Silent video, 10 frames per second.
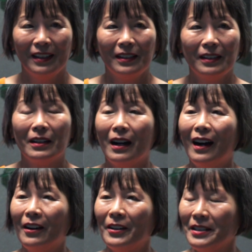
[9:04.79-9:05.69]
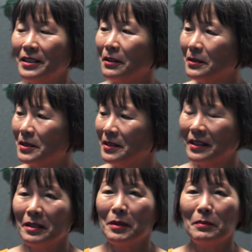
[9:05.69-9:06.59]
hard, it's
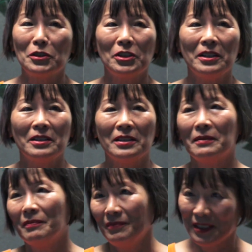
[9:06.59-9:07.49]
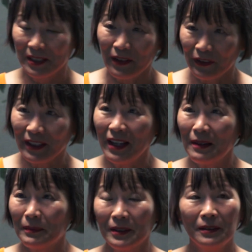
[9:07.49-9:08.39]
nothing but machines and stuff like
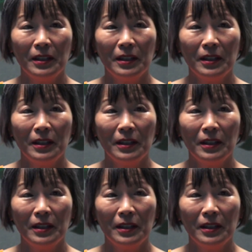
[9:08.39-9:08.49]
that. But